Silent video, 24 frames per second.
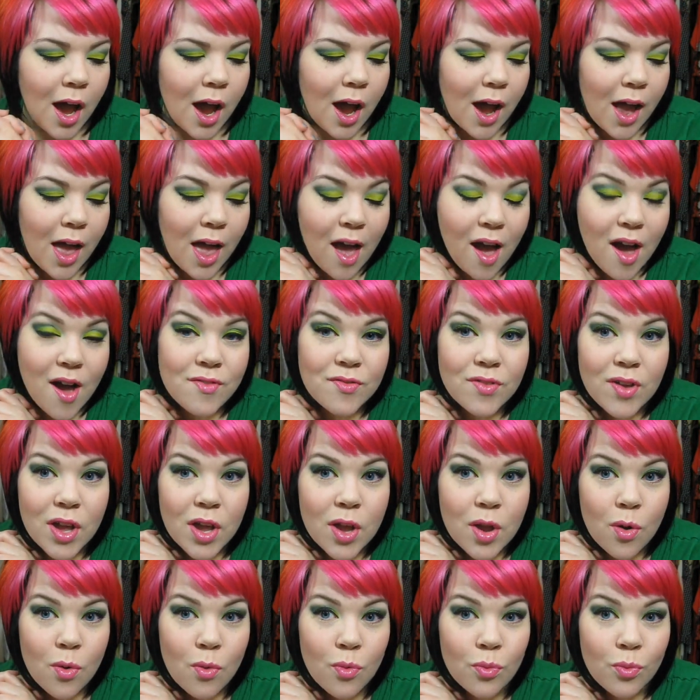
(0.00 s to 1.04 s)
I have
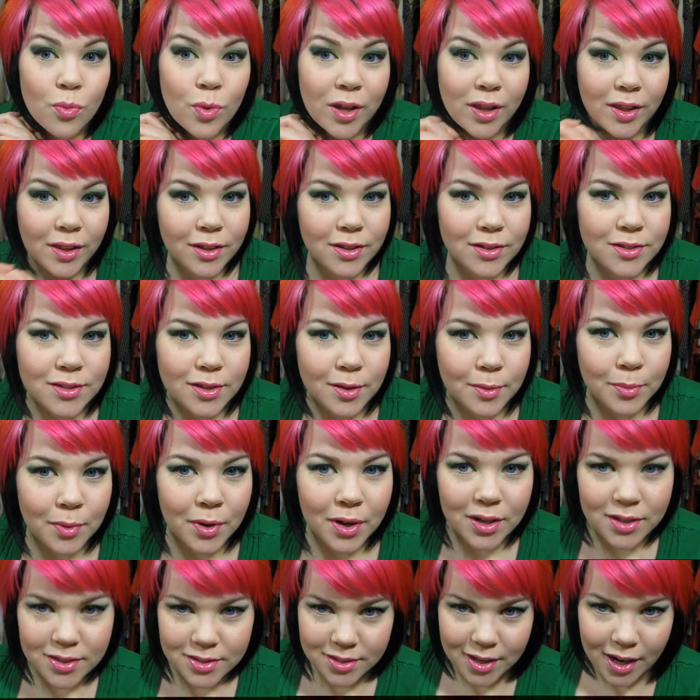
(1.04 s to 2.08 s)
a really super
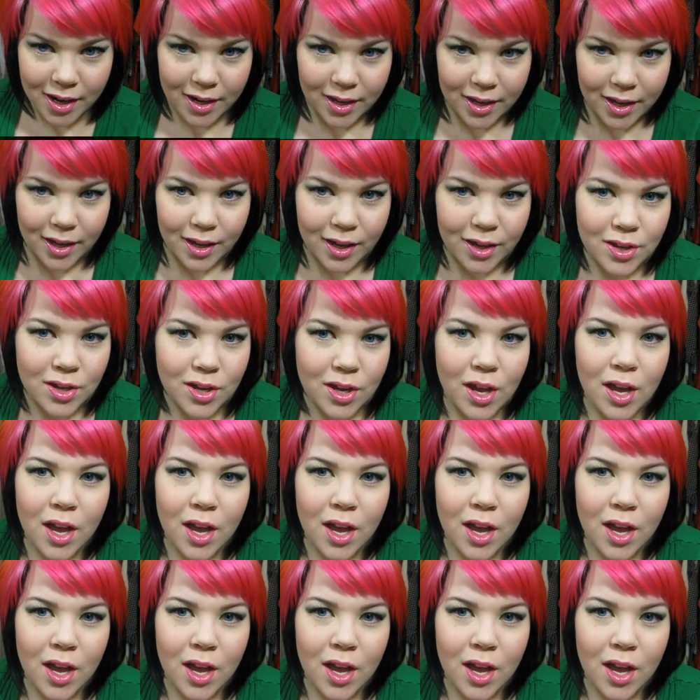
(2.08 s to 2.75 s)
exciting